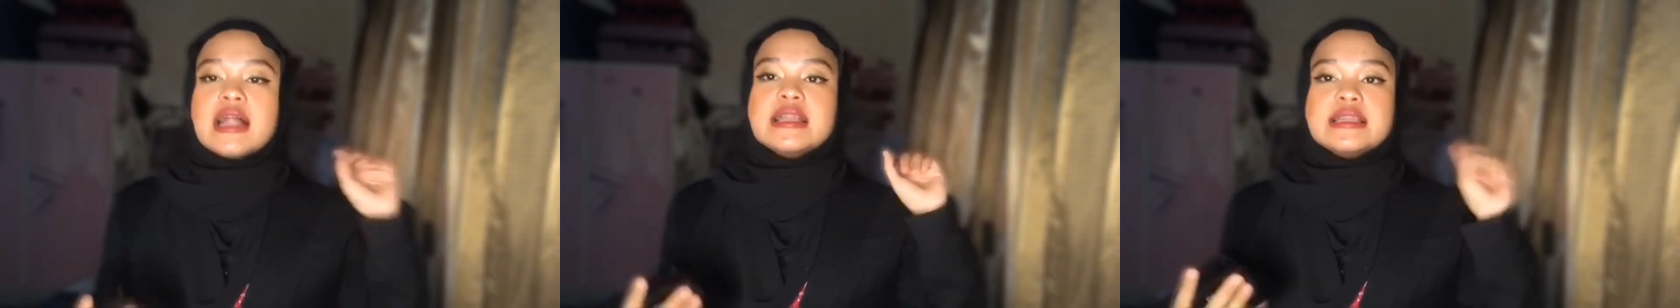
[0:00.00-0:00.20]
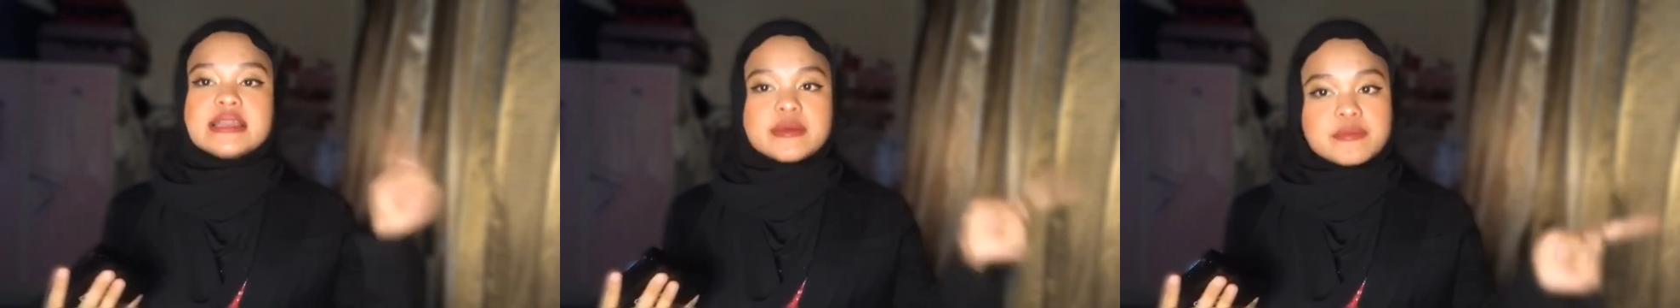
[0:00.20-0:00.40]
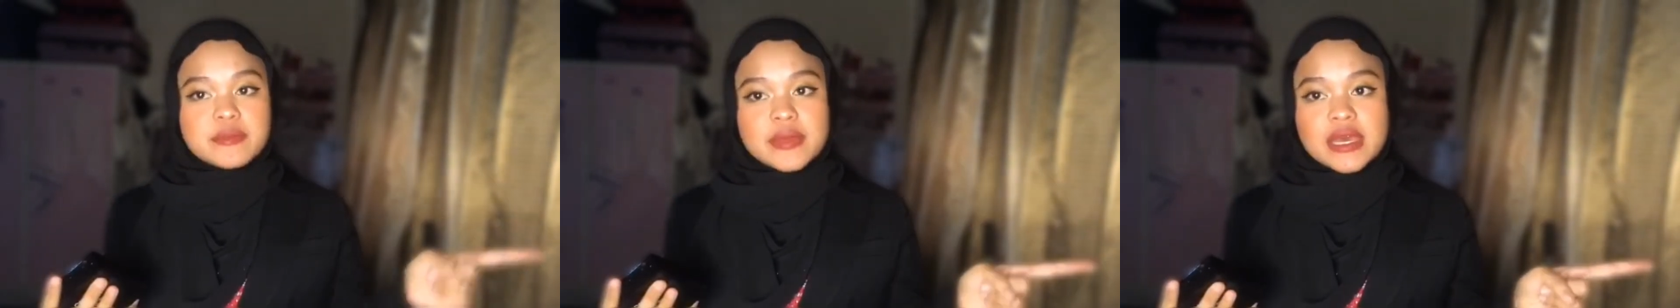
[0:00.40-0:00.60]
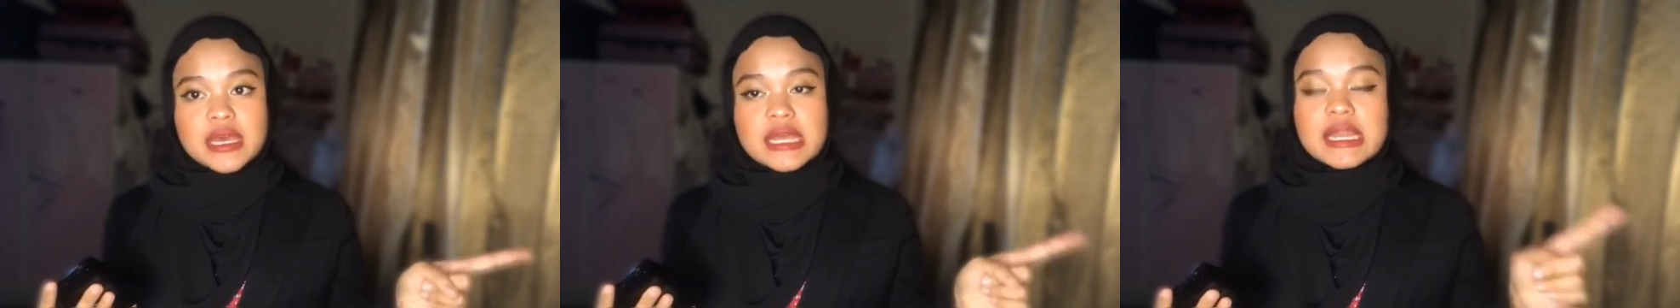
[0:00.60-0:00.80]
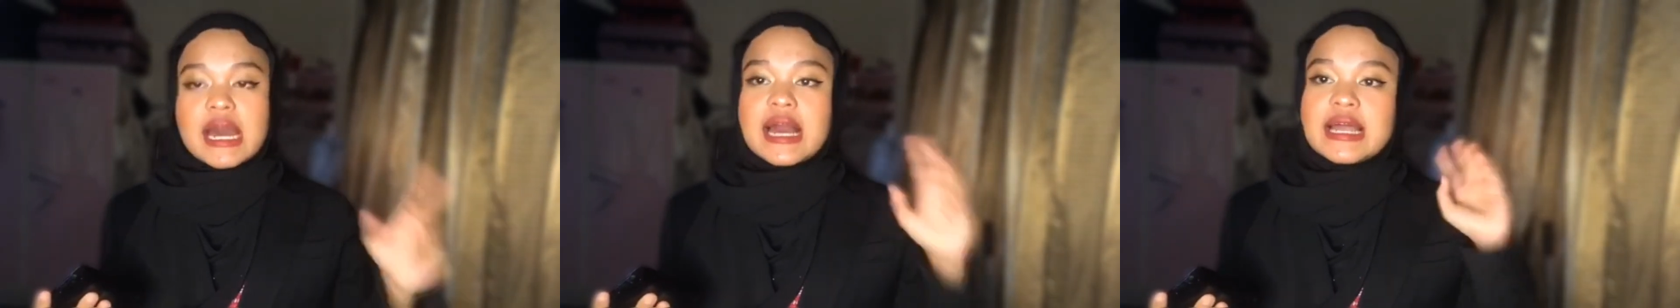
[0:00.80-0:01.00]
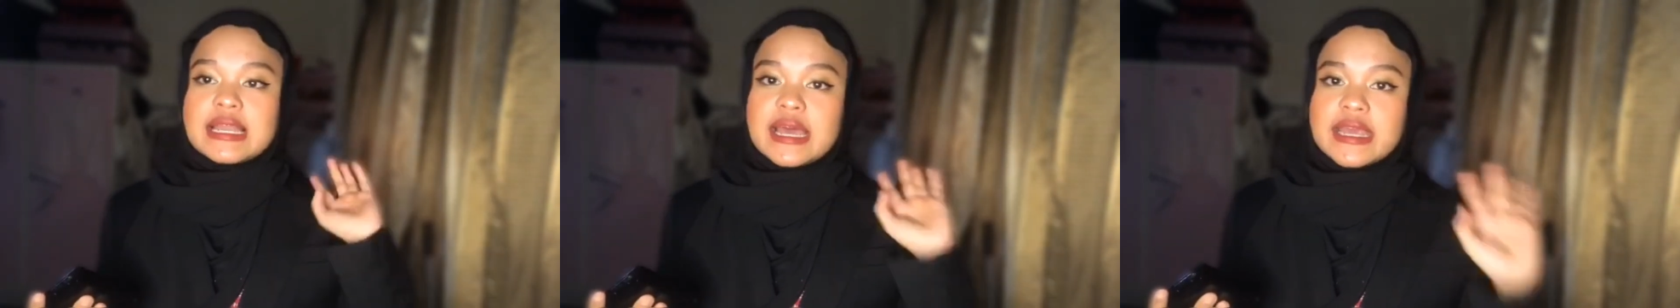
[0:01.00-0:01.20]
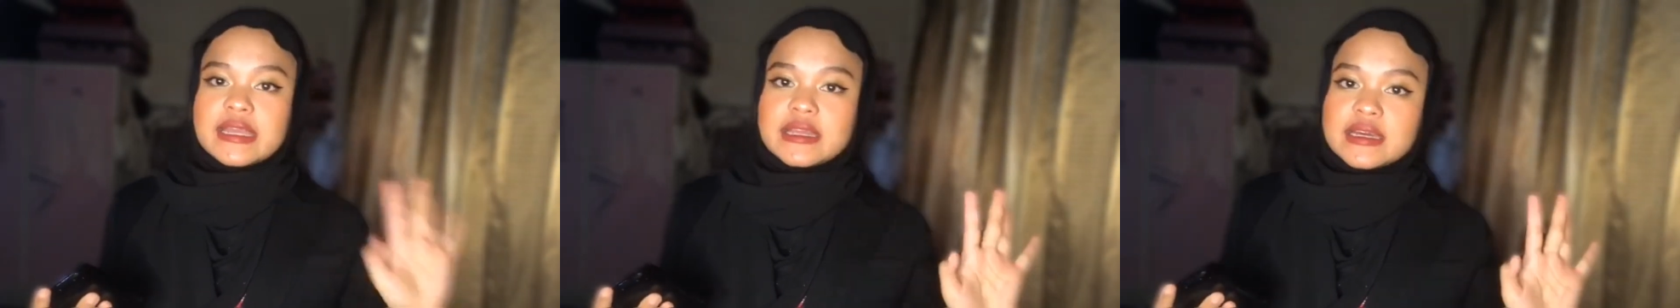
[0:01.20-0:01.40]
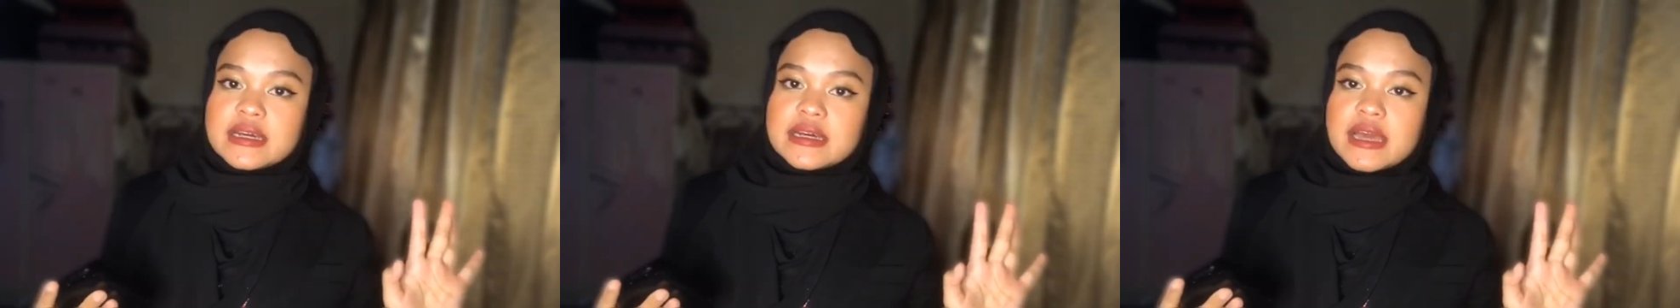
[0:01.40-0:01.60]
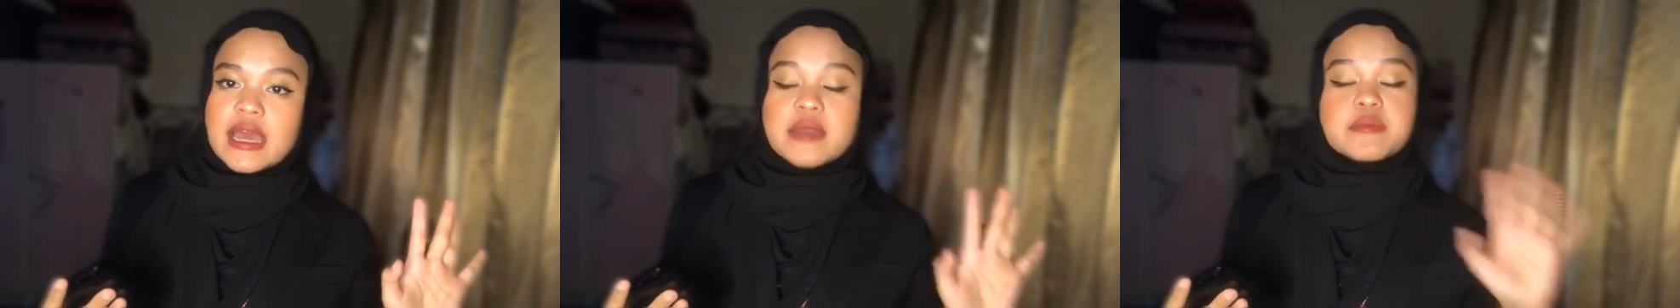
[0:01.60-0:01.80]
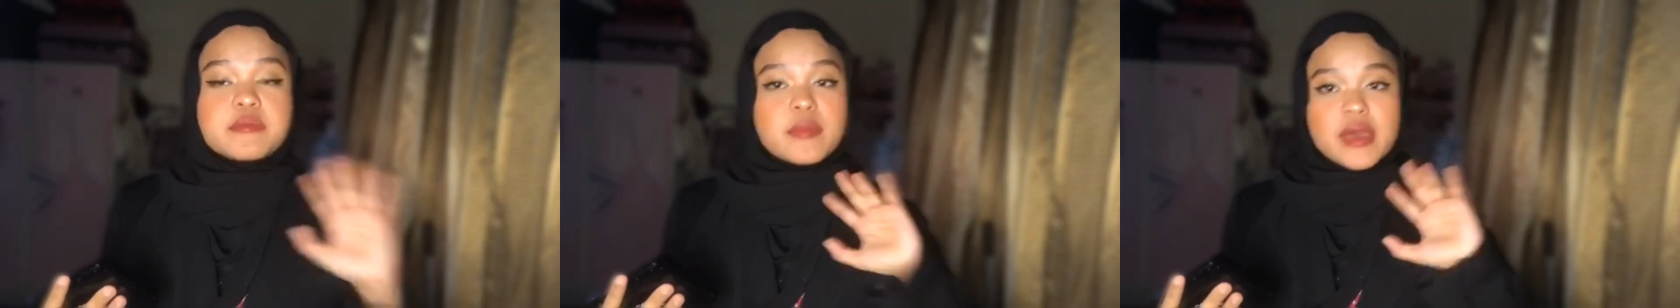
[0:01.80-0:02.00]
lip matte, eyeliner
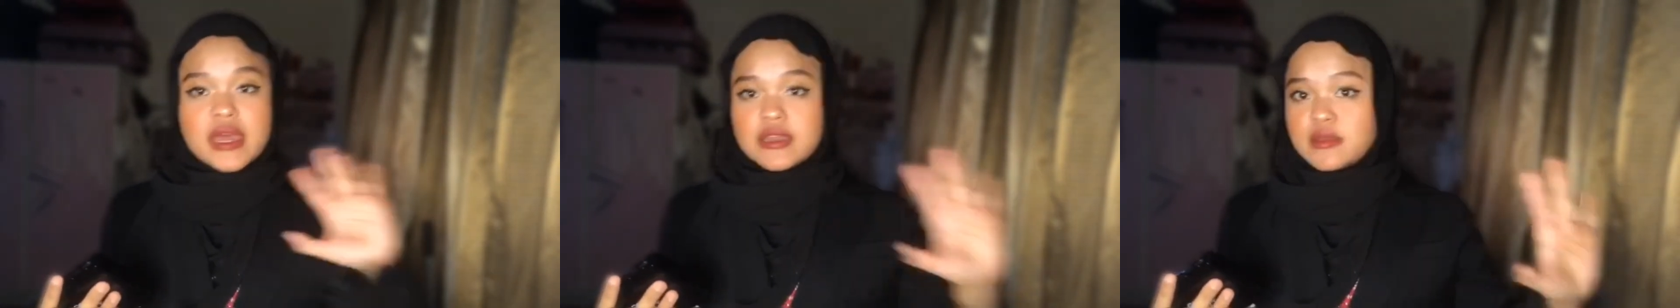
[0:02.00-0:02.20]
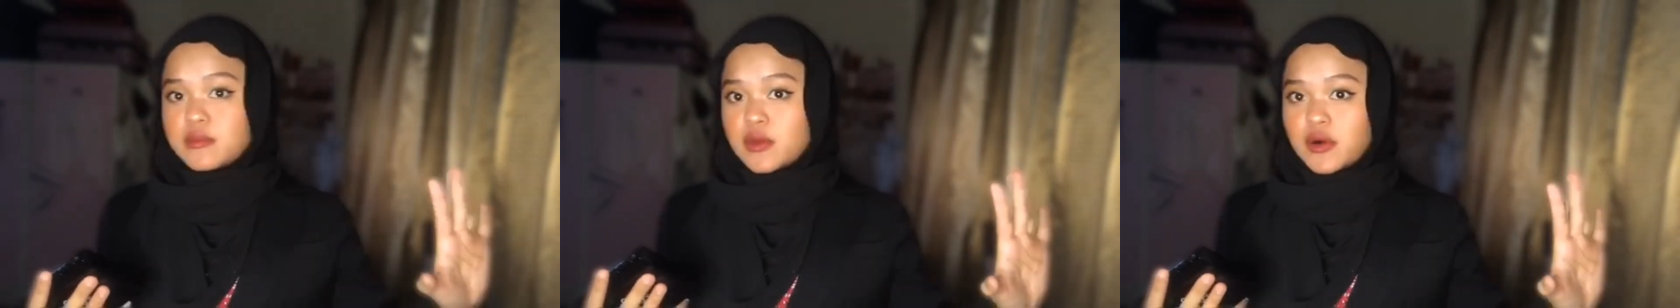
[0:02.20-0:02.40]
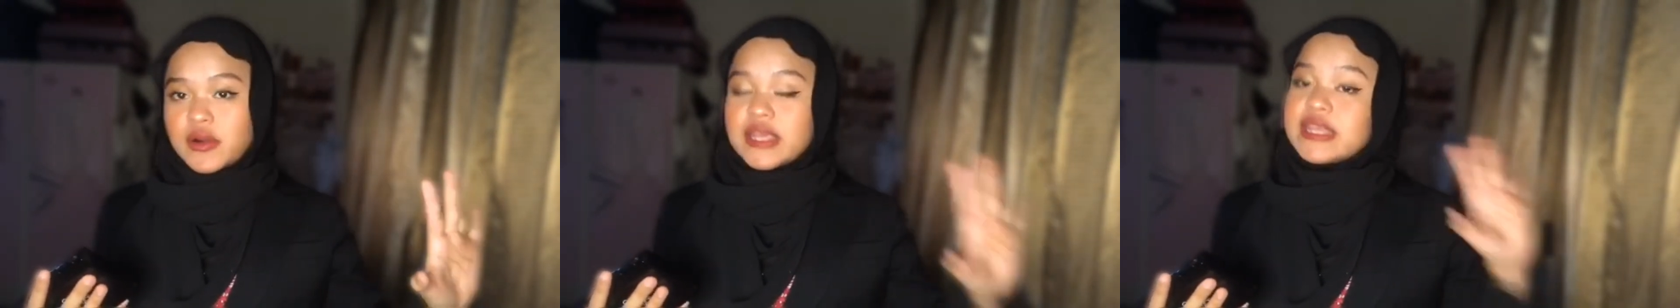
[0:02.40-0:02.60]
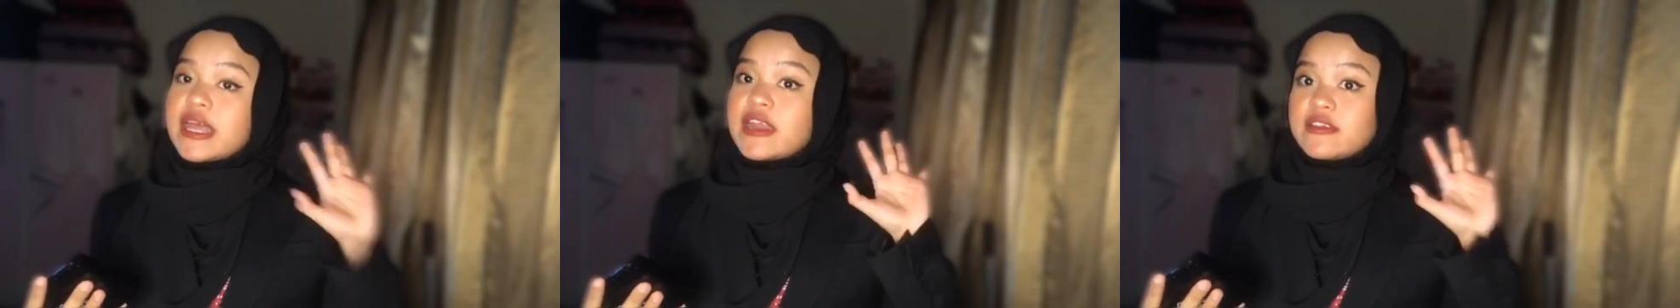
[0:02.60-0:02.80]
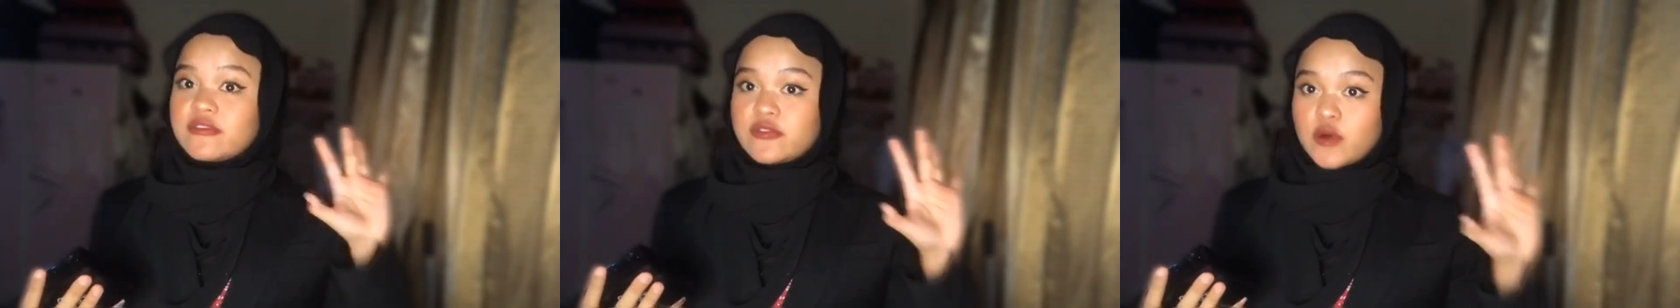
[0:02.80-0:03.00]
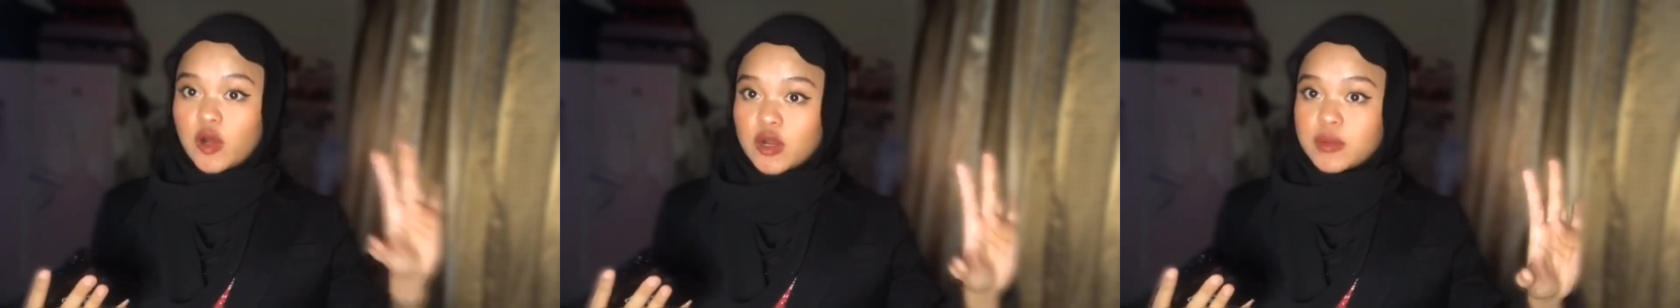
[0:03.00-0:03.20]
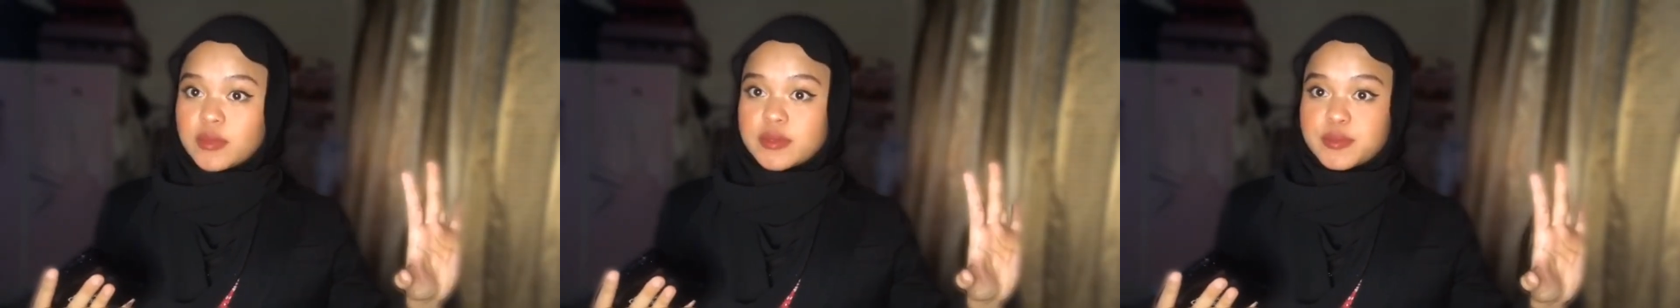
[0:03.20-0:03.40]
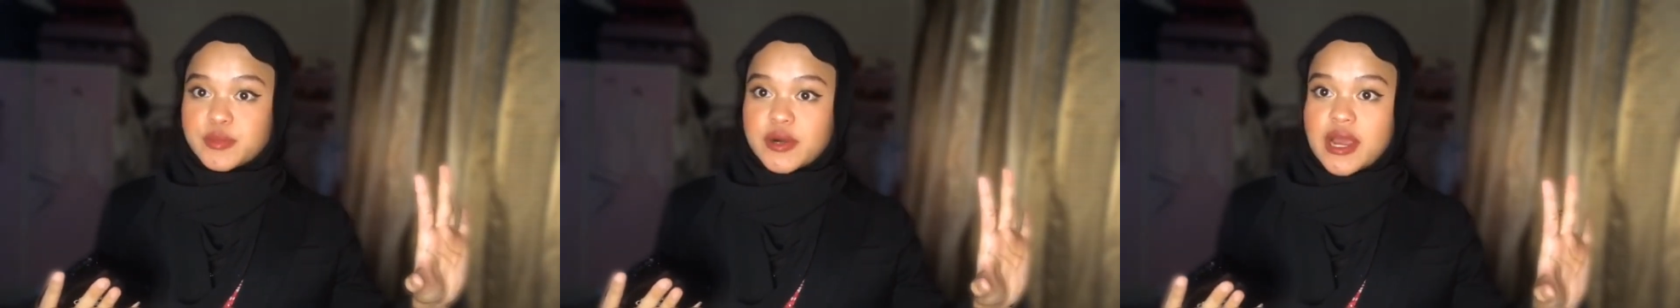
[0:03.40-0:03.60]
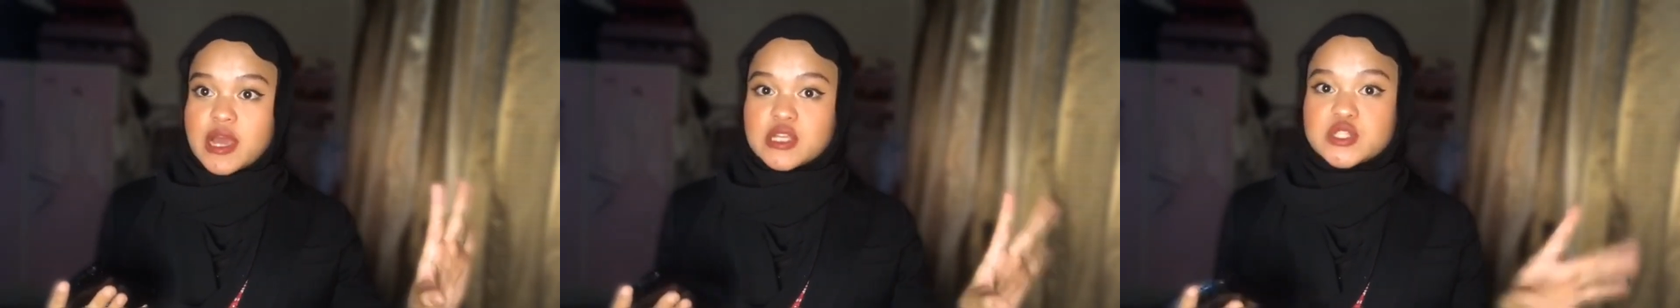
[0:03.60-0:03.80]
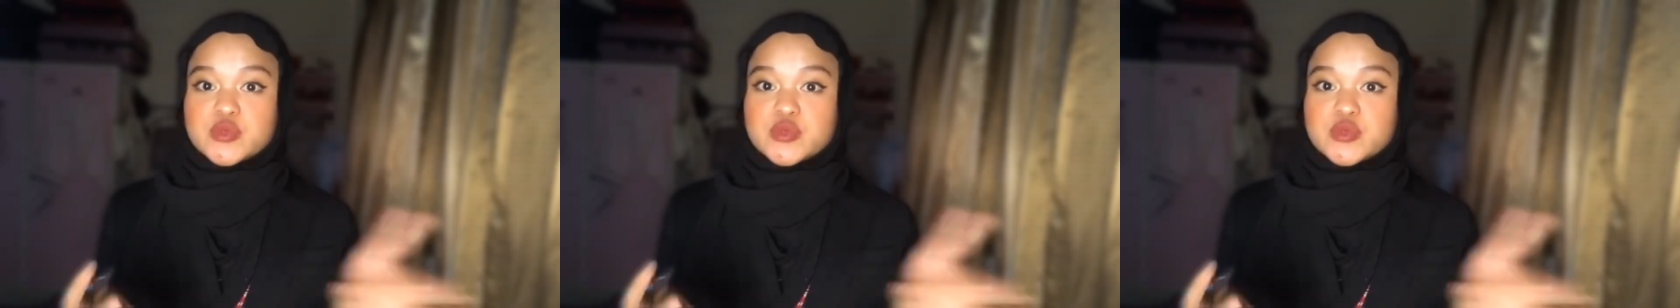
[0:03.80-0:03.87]
and many more in an affordable price,